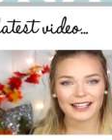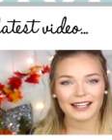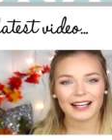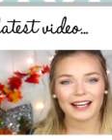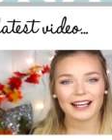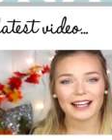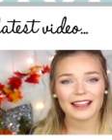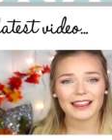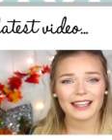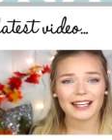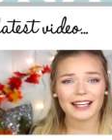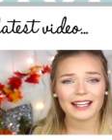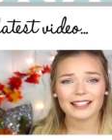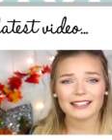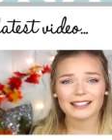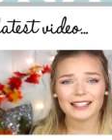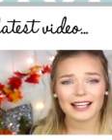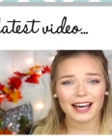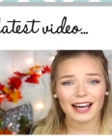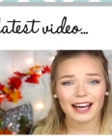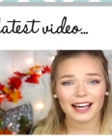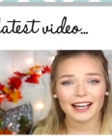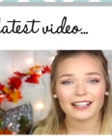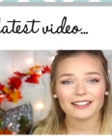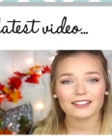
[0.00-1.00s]
and I think
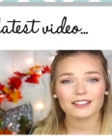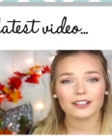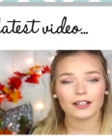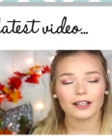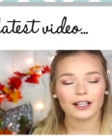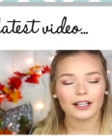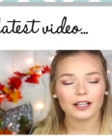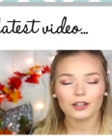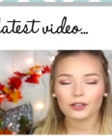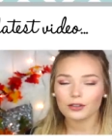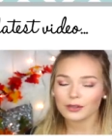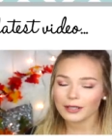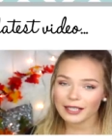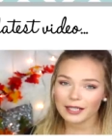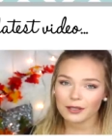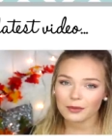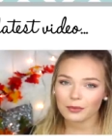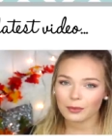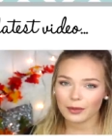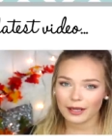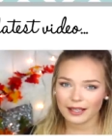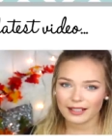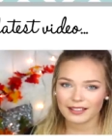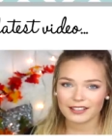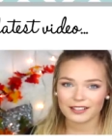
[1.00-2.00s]
tags are a great
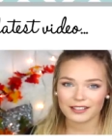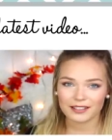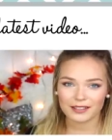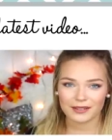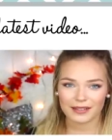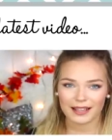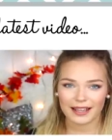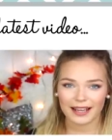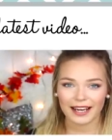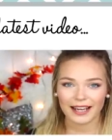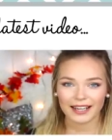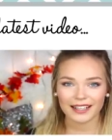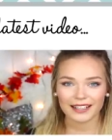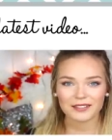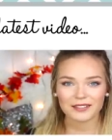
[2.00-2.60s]
way to do that.